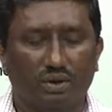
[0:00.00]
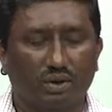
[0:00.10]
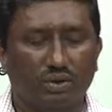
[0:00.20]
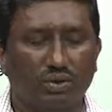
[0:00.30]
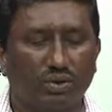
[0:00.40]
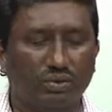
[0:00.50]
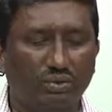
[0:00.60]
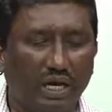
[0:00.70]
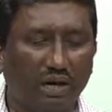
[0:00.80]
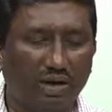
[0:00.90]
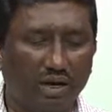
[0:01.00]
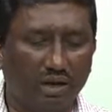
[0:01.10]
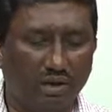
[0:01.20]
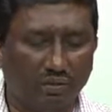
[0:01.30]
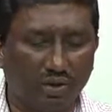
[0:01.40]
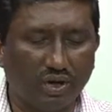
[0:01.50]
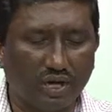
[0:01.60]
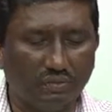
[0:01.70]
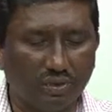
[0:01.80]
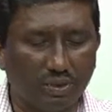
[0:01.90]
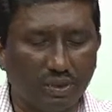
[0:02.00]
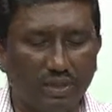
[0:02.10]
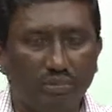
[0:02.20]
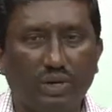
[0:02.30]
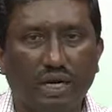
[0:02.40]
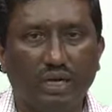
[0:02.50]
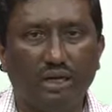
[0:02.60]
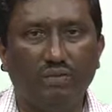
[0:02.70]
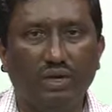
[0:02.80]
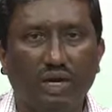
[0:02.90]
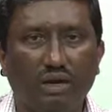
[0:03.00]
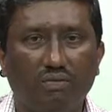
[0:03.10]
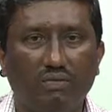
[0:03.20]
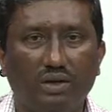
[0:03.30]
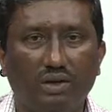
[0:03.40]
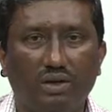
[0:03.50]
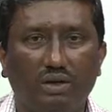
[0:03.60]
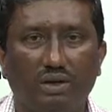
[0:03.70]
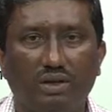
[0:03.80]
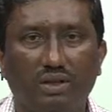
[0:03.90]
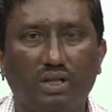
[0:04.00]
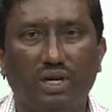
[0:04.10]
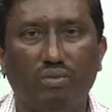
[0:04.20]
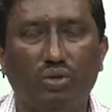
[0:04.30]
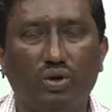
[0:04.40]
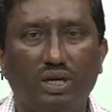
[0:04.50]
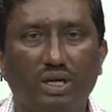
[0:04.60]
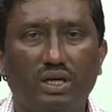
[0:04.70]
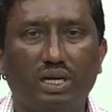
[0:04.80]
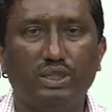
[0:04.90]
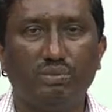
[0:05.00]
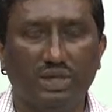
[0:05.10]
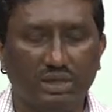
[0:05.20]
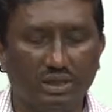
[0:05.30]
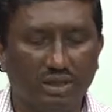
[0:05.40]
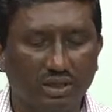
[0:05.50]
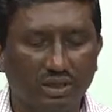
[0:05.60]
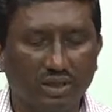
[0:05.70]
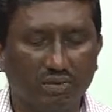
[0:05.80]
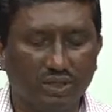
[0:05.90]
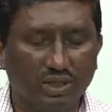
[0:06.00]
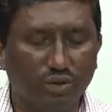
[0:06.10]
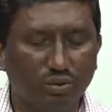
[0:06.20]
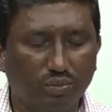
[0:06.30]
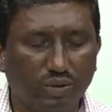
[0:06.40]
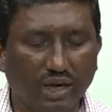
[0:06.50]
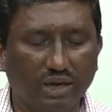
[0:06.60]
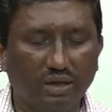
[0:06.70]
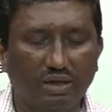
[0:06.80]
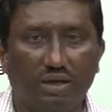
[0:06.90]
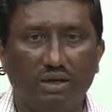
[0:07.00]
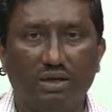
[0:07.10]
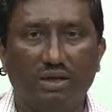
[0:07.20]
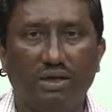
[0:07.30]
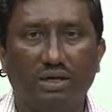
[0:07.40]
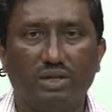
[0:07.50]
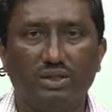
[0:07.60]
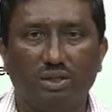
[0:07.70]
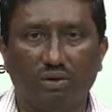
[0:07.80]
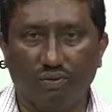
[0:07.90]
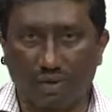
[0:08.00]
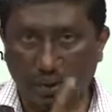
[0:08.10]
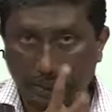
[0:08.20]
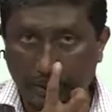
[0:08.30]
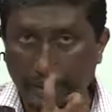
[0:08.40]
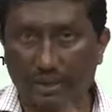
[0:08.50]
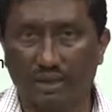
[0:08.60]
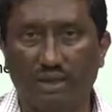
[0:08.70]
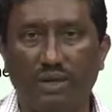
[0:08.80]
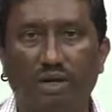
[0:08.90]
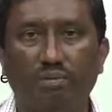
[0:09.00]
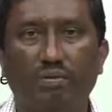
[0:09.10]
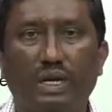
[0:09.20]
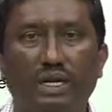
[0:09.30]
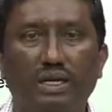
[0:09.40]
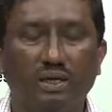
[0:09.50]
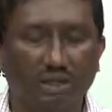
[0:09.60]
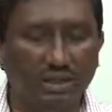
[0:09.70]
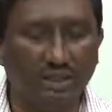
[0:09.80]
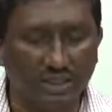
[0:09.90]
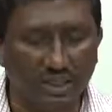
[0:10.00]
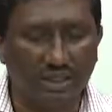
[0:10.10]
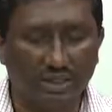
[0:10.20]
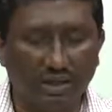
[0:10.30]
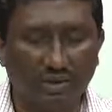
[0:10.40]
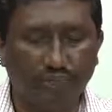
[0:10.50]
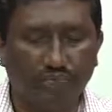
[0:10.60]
So, there for transmission planning we have 3 important aspects which are to be planned. In case of a long term planning is essentially